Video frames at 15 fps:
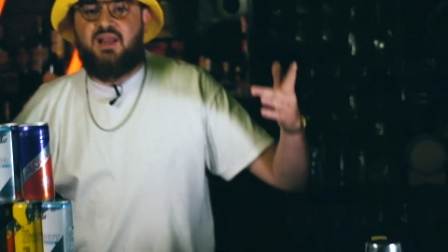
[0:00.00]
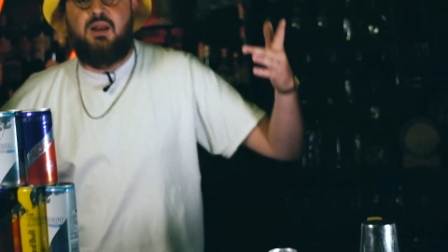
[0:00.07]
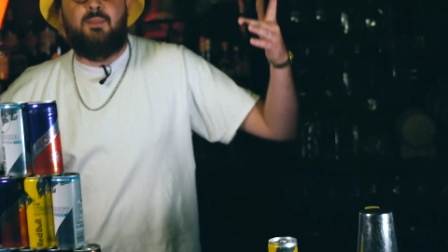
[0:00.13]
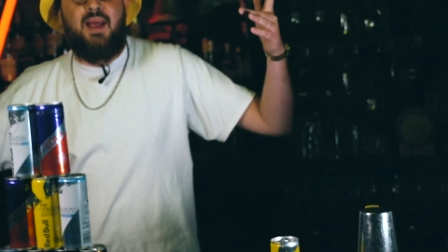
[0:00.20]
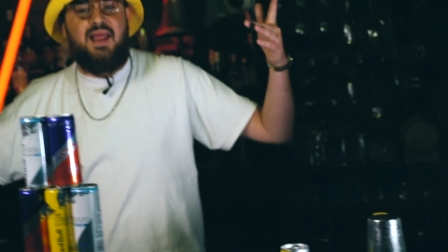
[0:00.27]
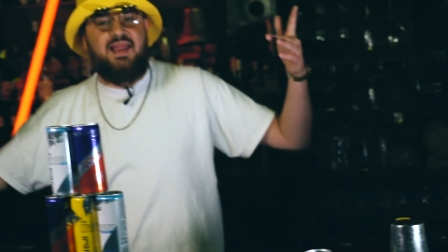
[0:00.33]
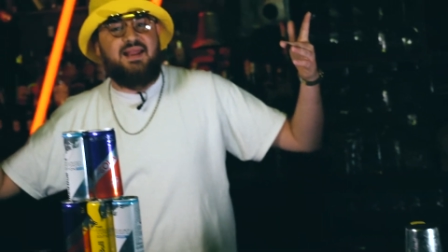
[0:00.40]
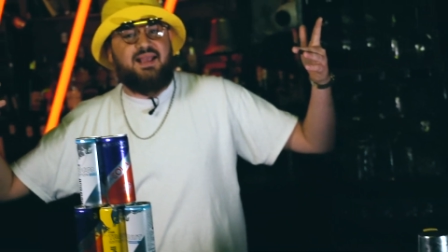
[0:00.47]
going to
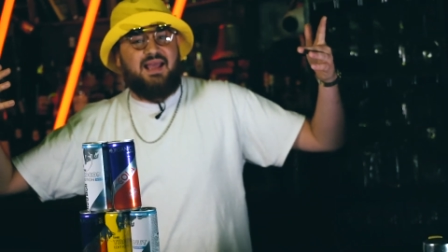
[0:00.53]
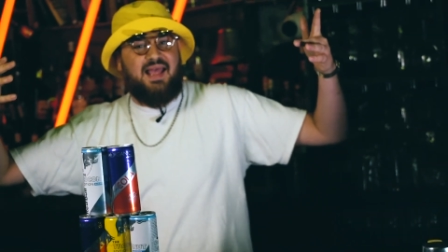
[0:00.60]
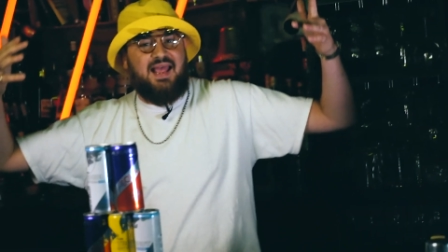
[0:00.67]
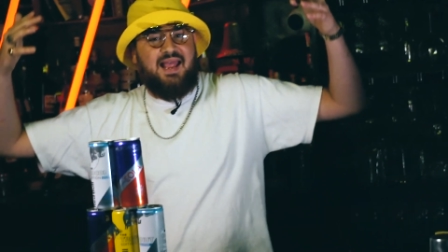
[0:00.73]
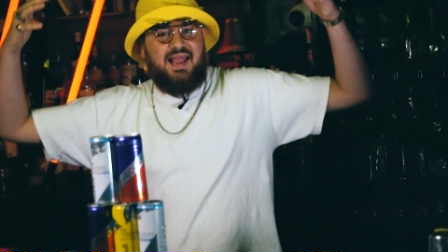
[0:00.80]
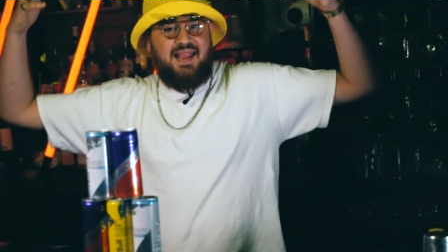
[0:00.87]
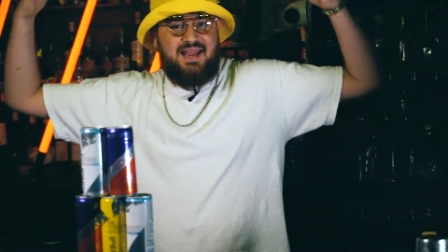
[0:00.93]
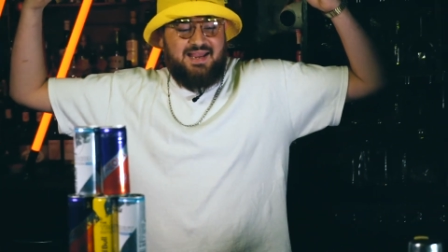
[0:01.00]
make
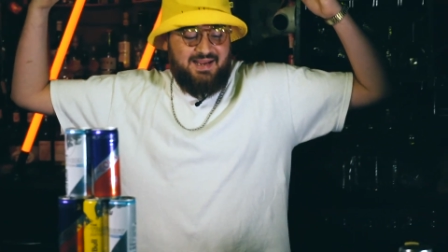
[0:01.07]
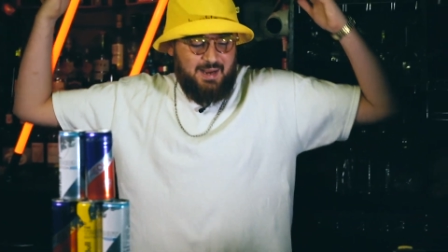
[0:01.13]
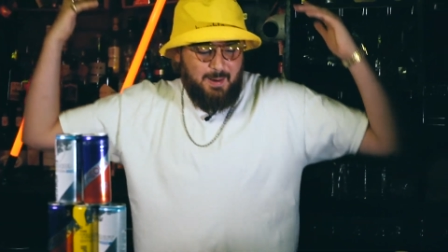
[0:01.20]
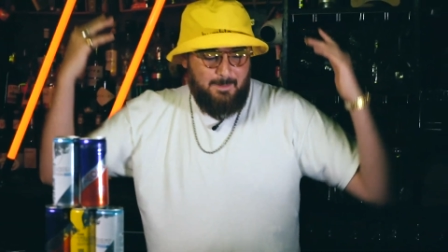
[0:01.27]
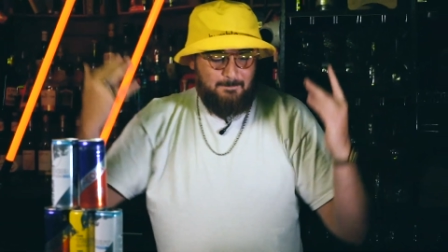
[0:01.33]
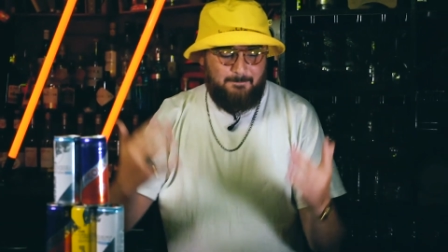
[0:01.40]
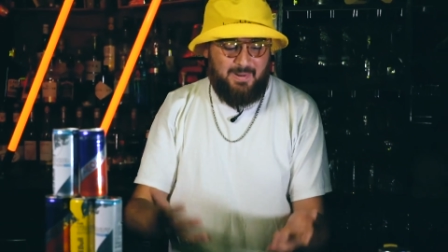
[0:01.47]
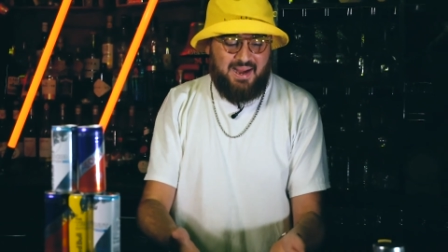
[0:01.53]
a
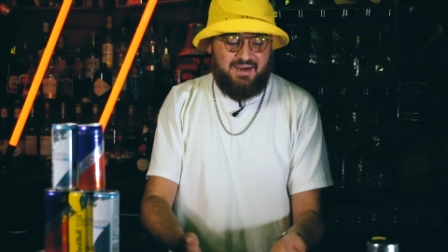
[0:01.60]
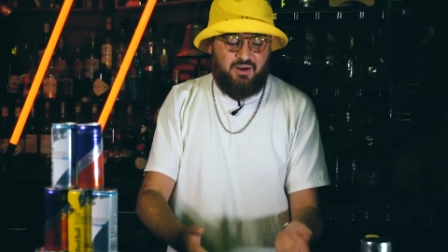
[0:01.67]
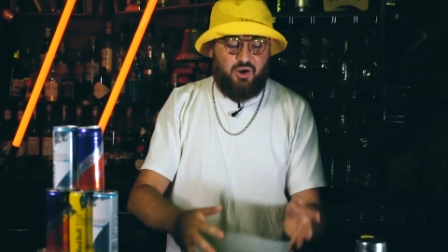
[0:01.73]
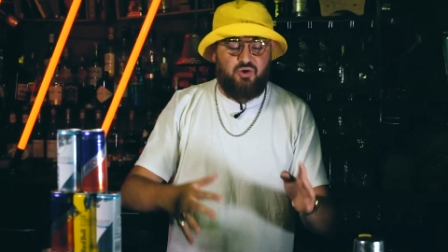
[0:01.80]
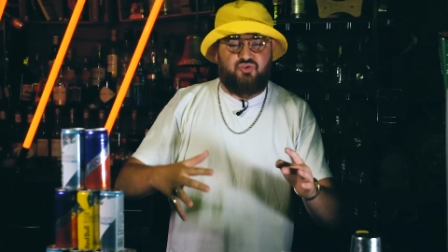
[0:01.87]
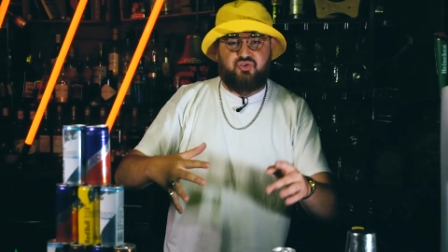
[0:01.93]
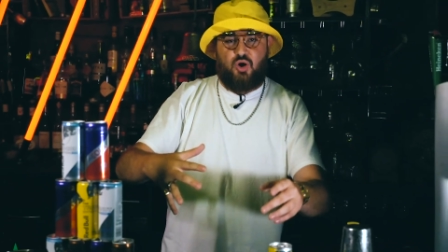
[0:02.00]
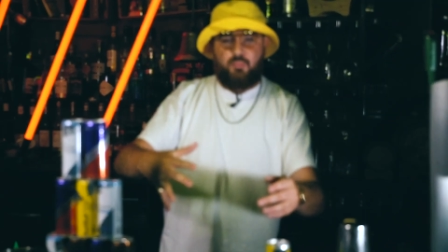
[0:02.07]

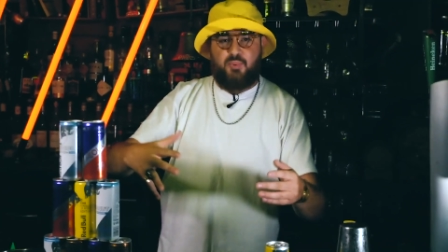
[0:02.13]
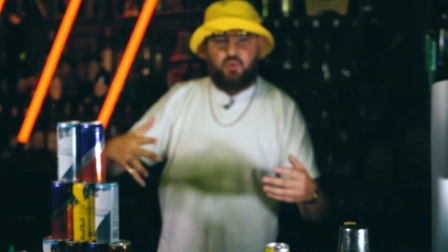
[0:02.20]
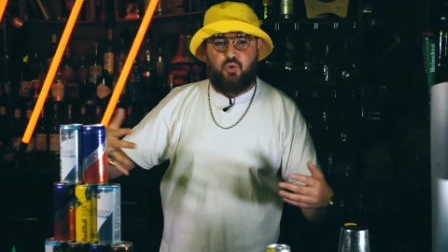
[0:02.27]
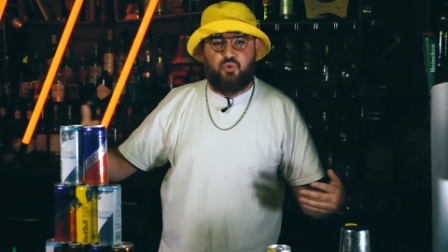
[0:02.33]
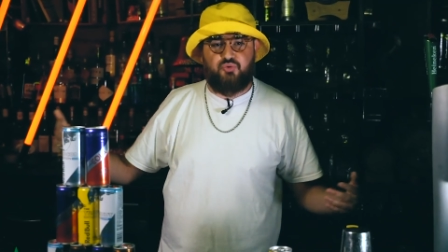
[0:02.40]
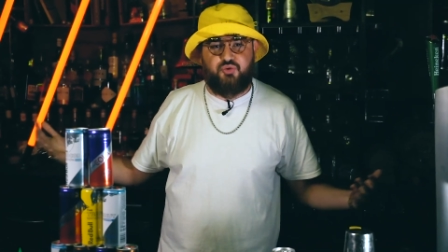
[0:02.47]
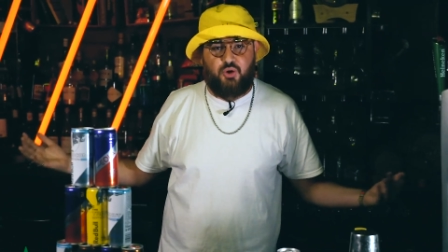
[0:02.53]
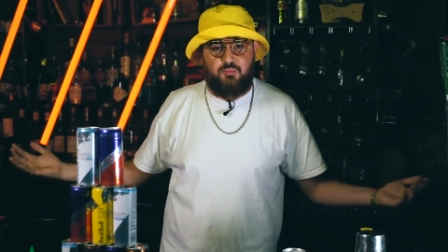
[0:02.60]
mango
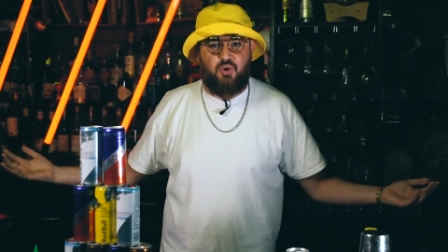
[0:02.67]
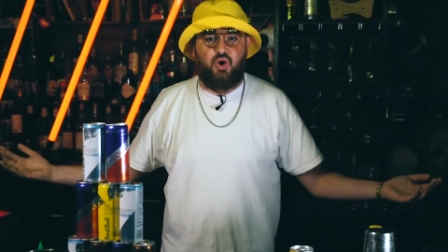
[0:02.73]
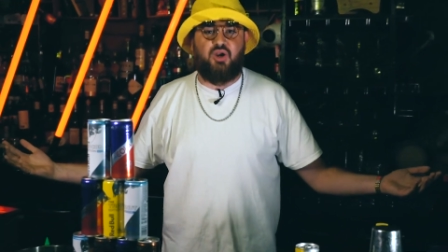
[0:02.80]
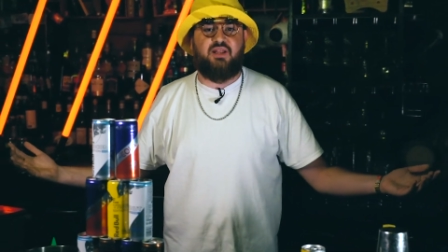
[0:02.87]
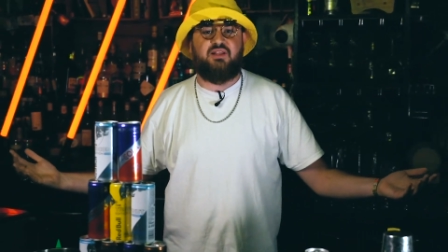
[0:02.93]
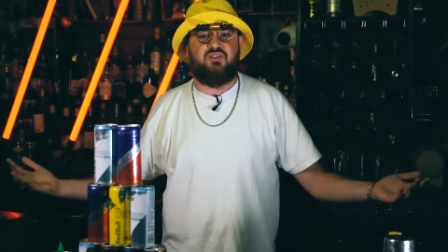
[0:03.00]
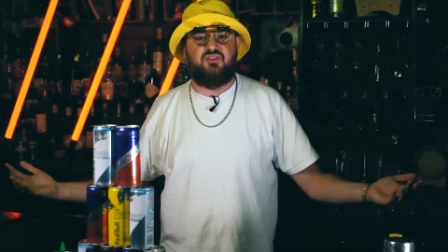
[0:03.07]
tropical Tom Collins.